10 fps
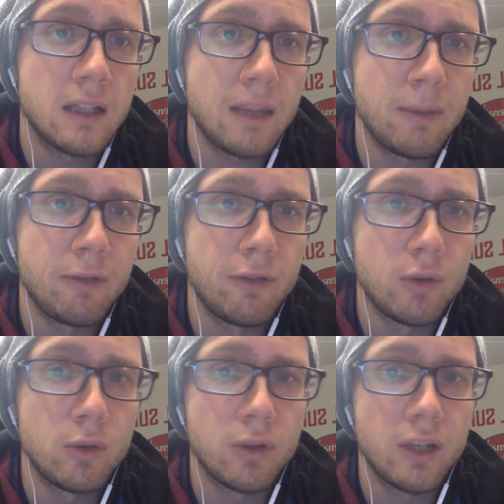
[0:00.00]
Came in
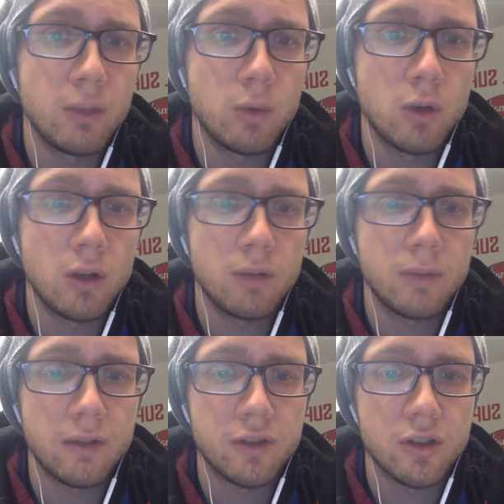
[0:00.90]
for Theo Walcott
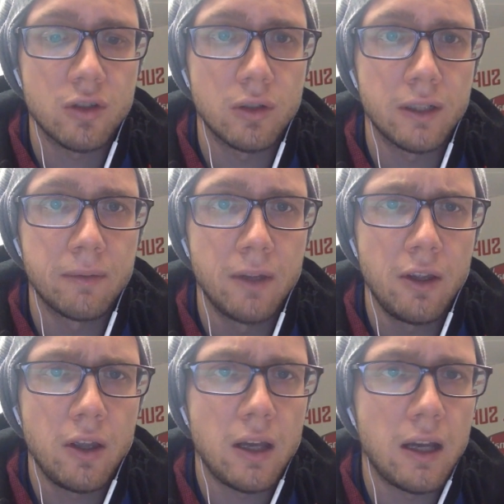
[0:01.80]
after scoring
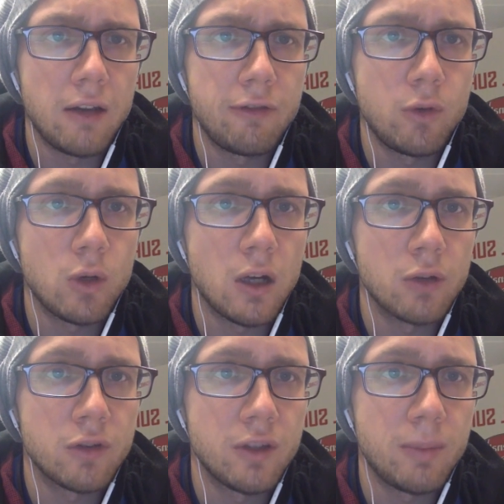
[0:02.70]
four
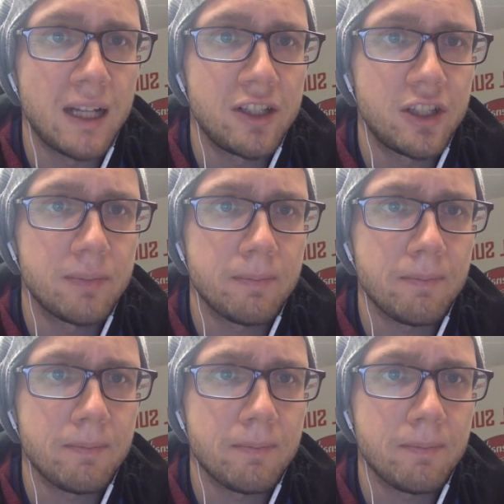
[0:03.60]
goals from the bench